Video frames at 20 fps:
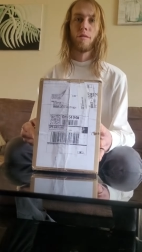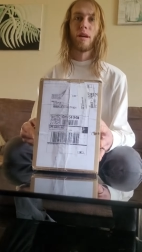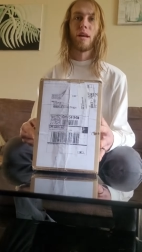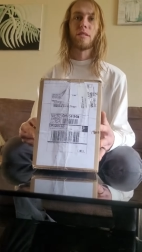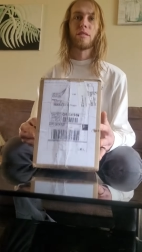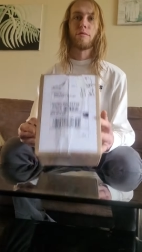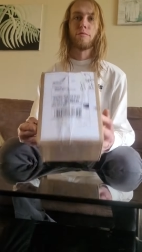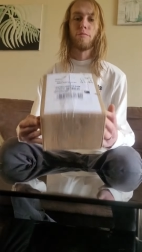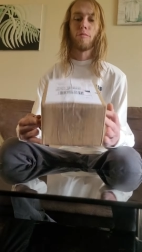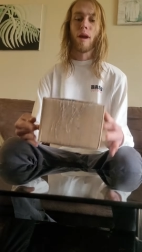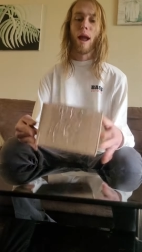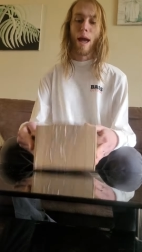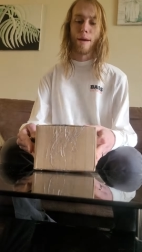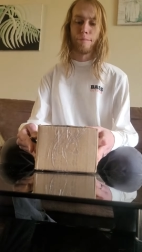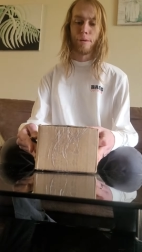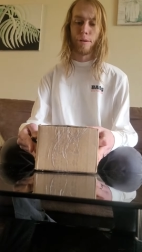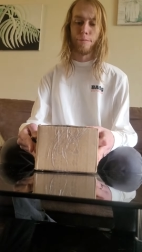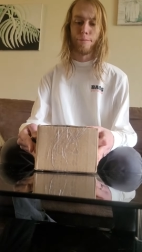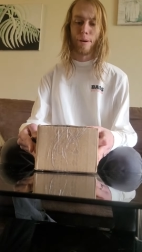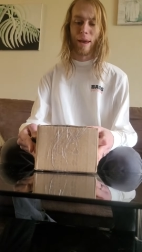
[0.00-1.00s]
got some
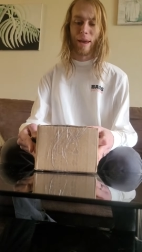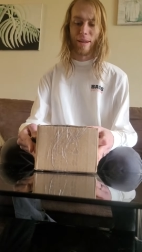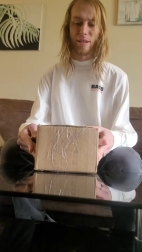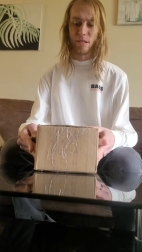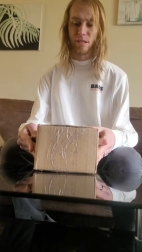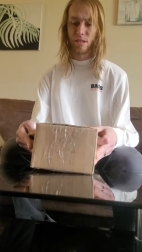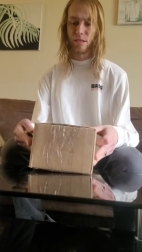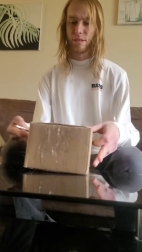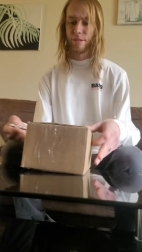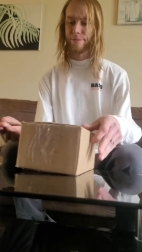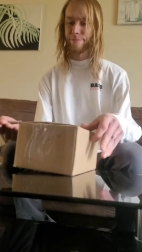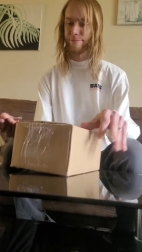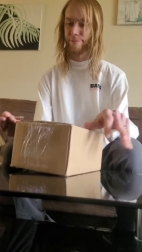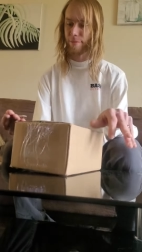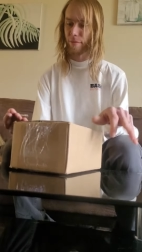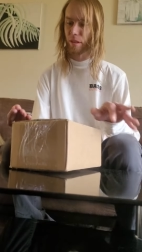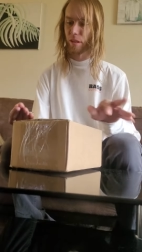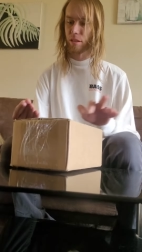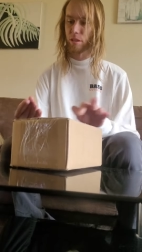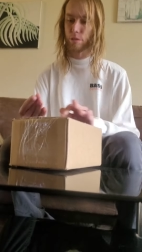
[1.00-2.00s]
Rabid Baits,
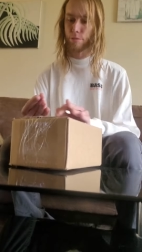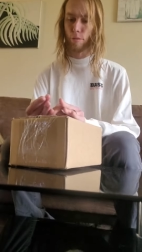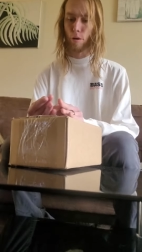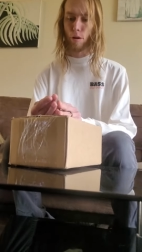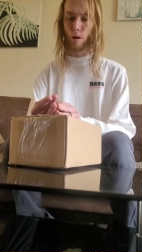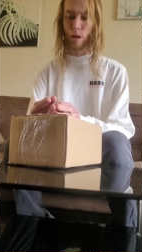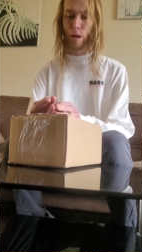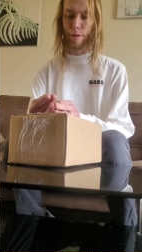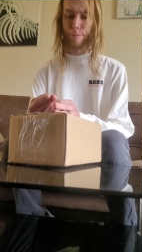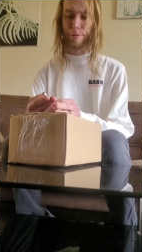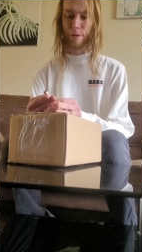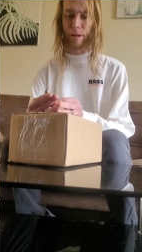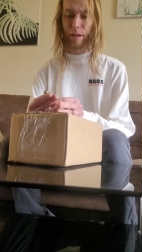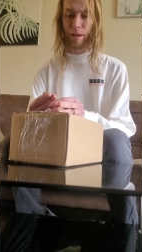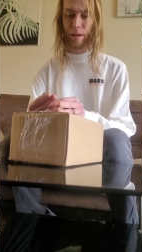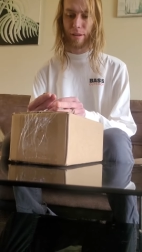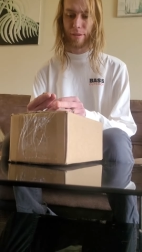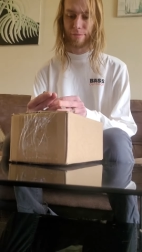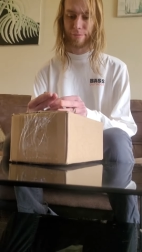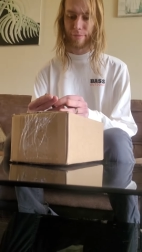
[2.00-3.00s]
small
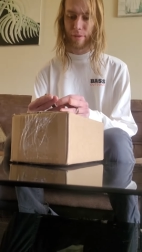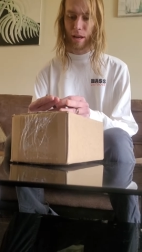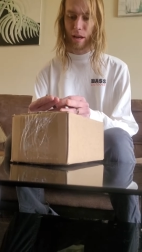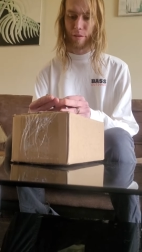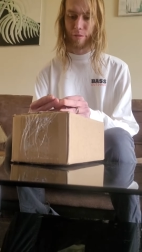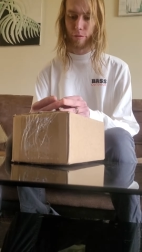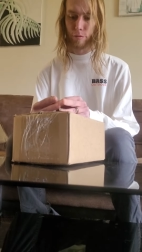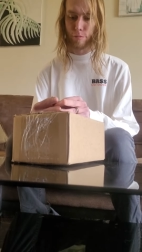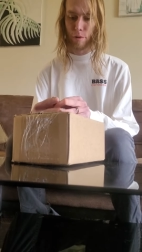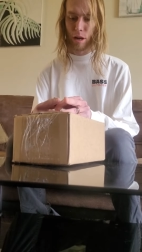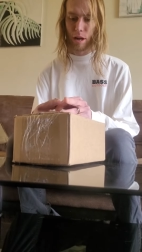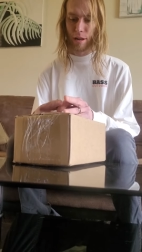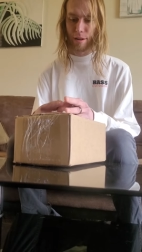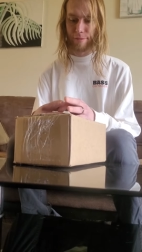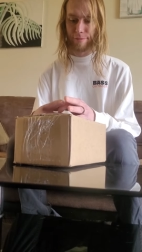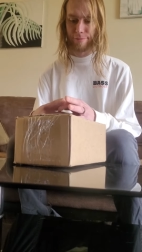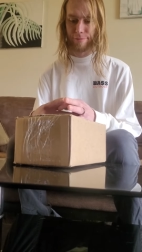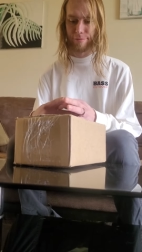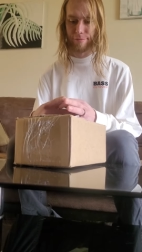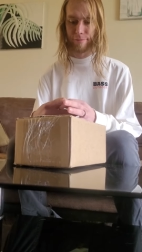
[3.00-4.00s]
company out of
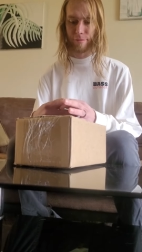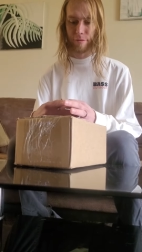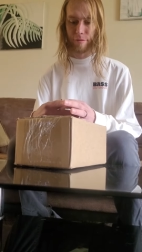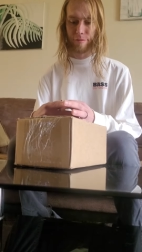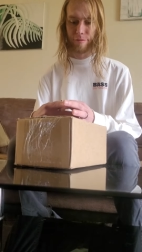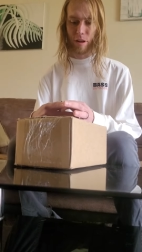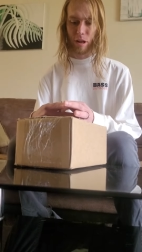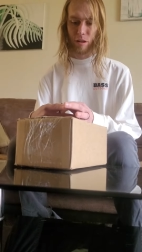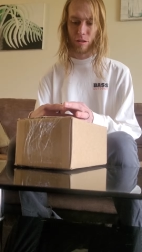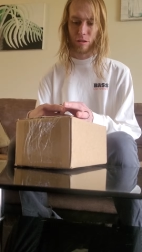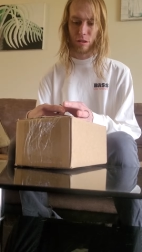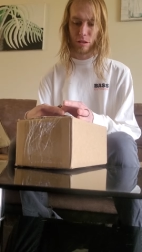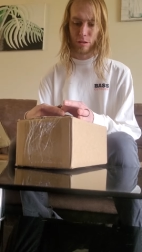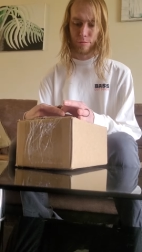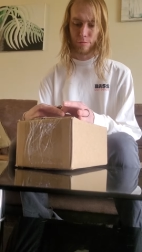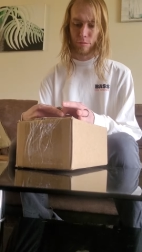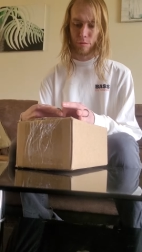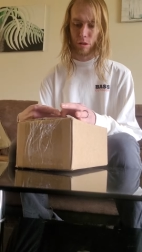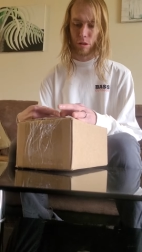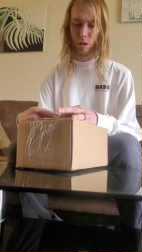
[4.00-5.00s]
Vermont. Found
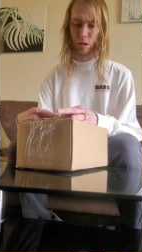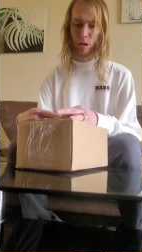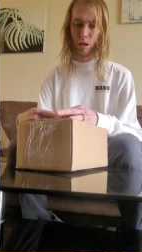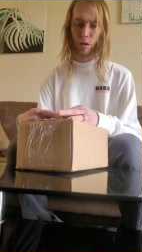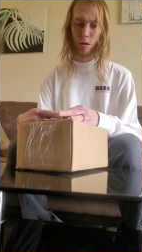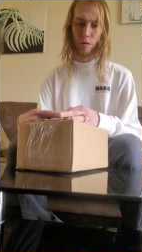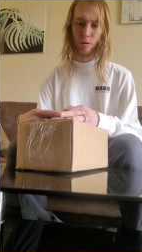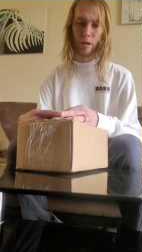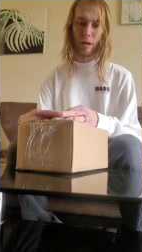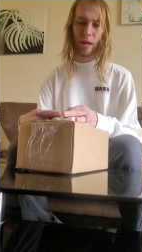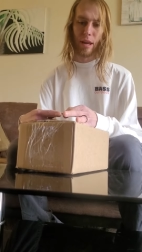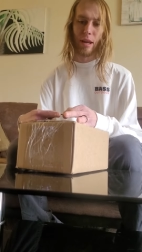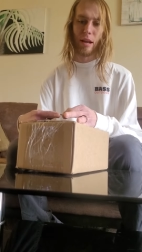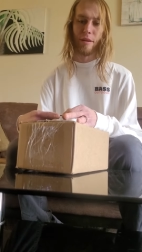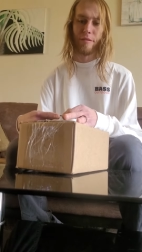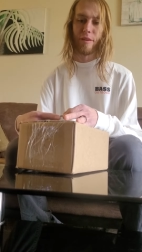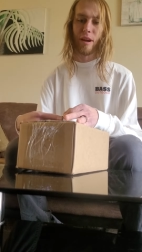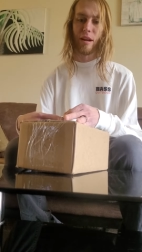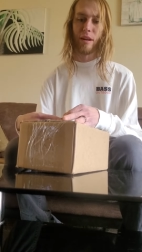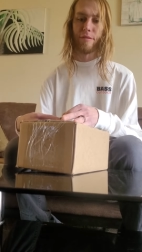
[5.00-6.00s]
some new
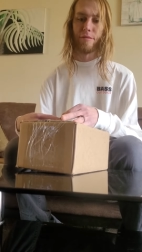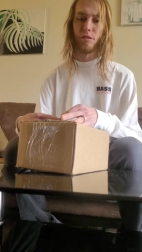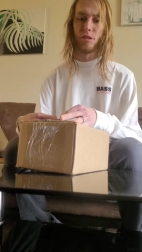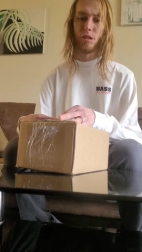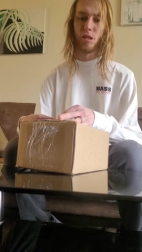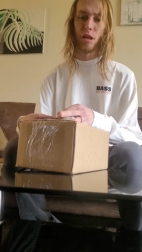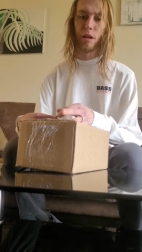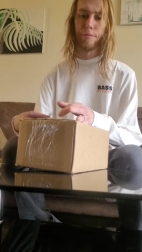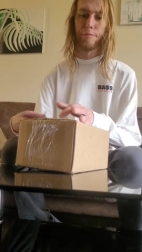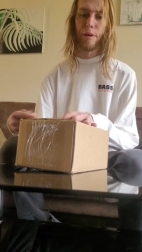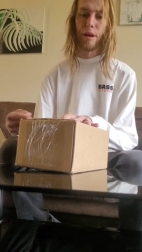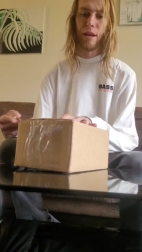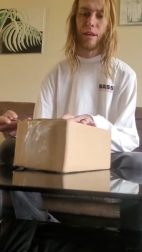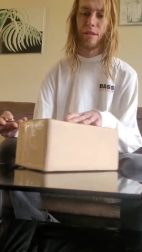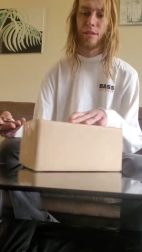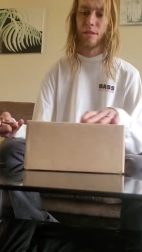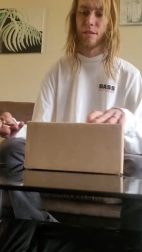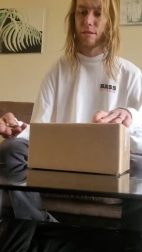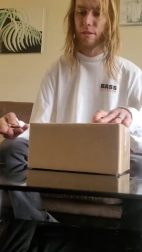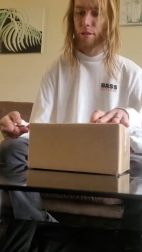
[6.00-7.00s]
innovative jig
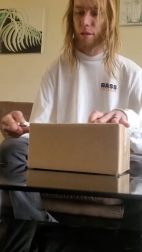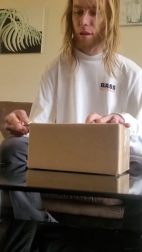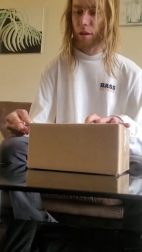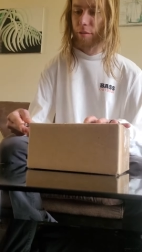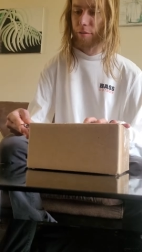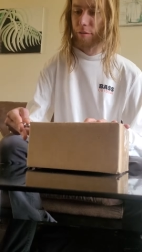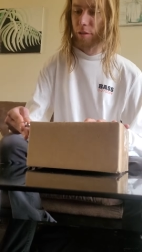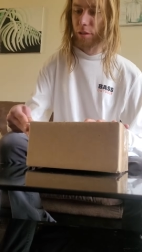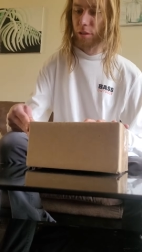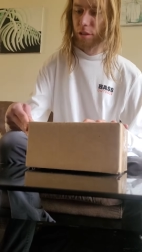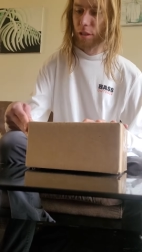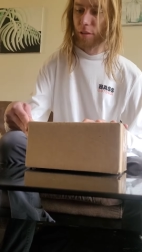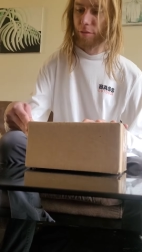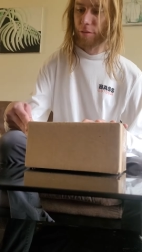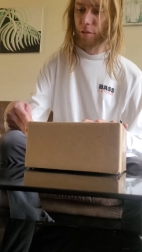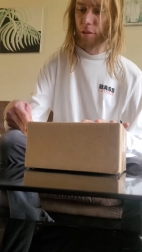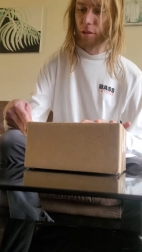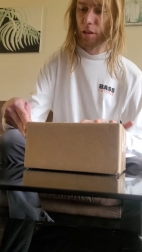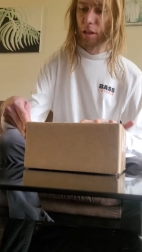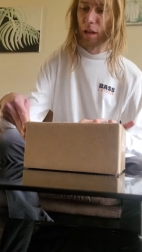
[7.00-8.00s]
baits, looking for
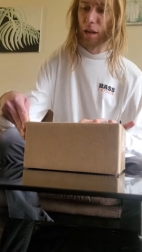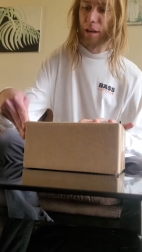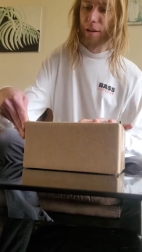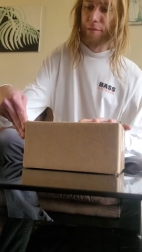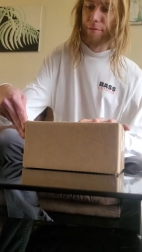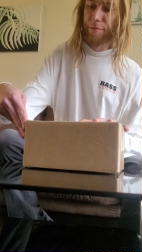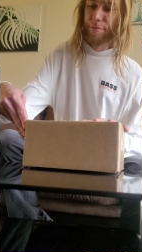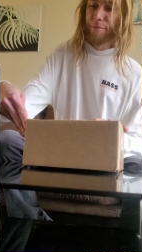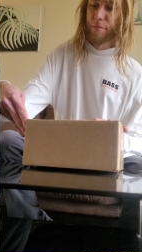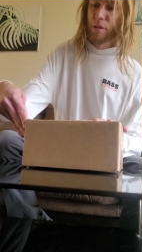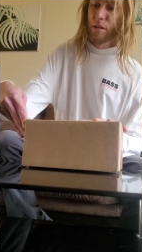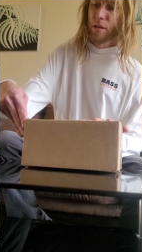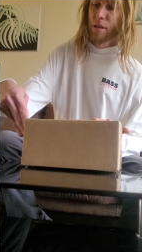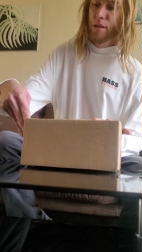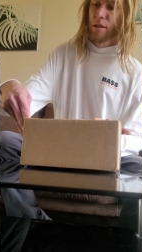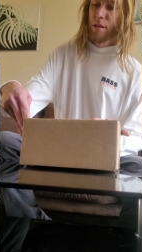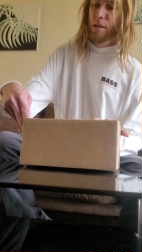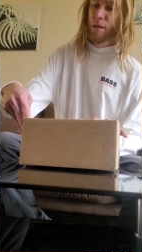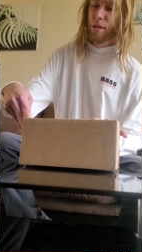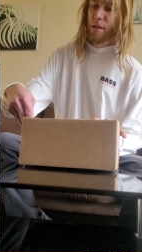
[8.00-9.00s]
stuff online.
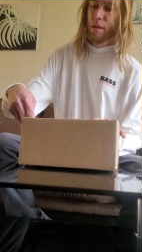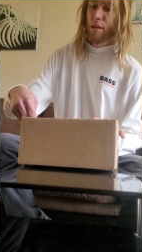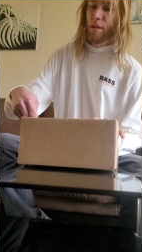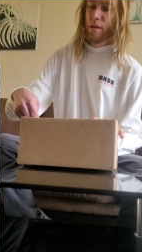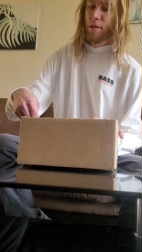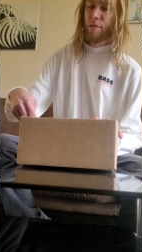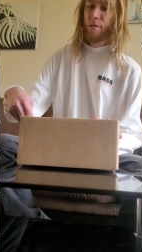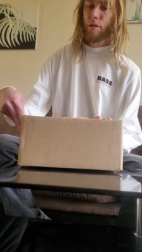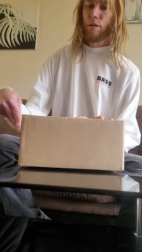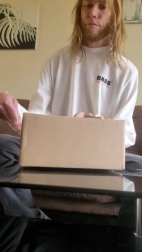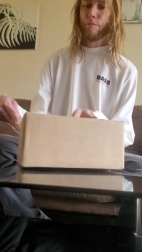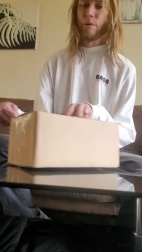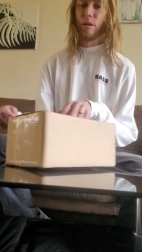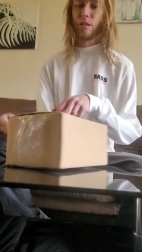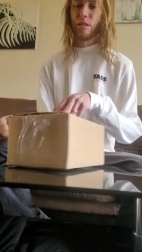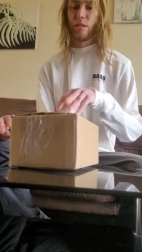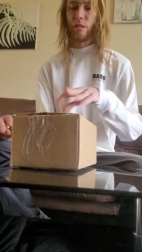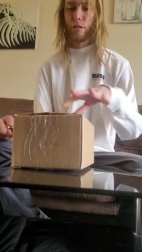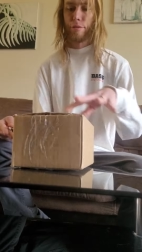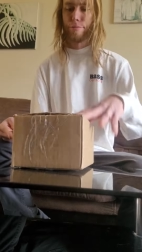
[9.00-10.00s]
I'll
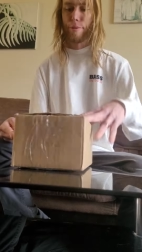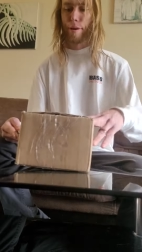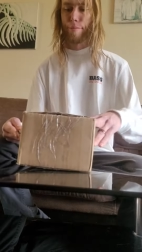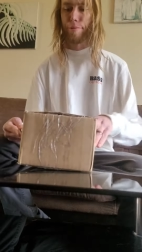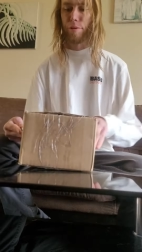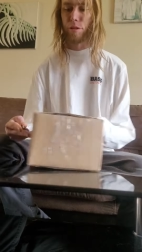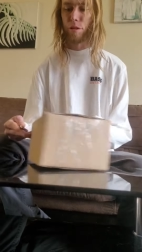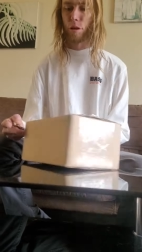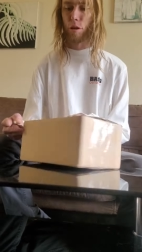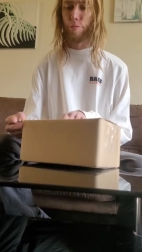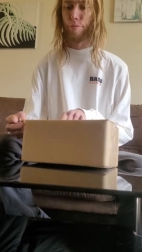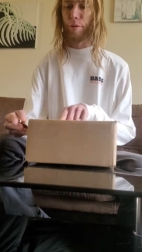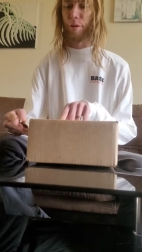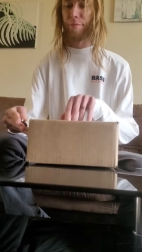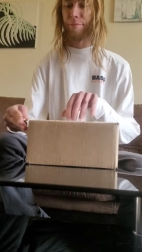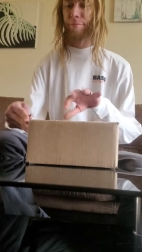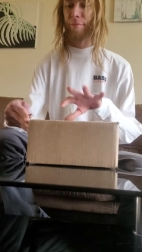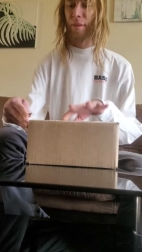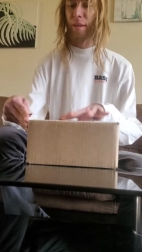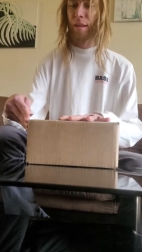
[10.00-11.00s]
bust these puppies
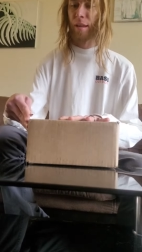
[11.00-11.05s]
open.